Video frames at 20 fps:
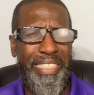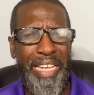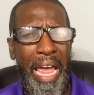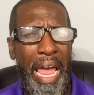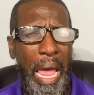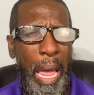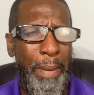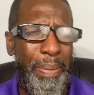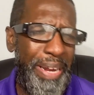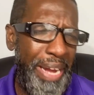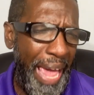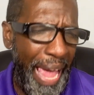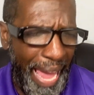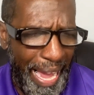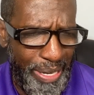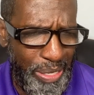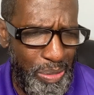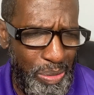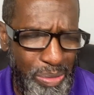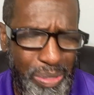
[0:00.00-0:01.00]

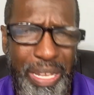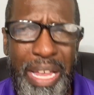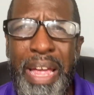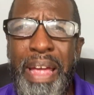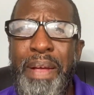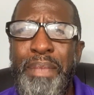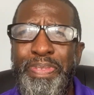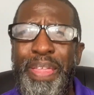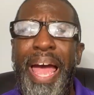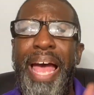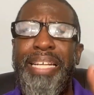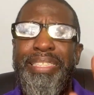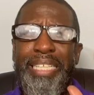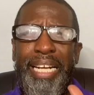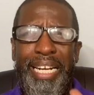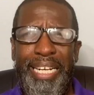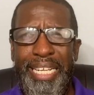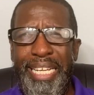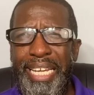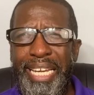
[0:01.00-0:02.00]
Tabernacles? That's
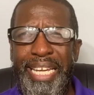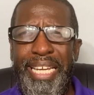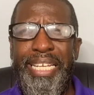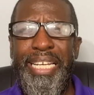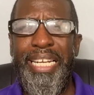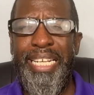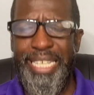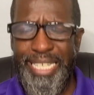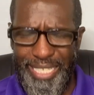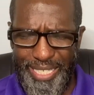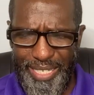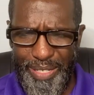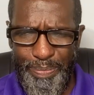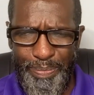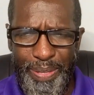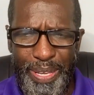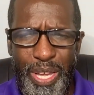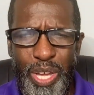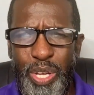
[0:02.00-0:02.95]
legalism.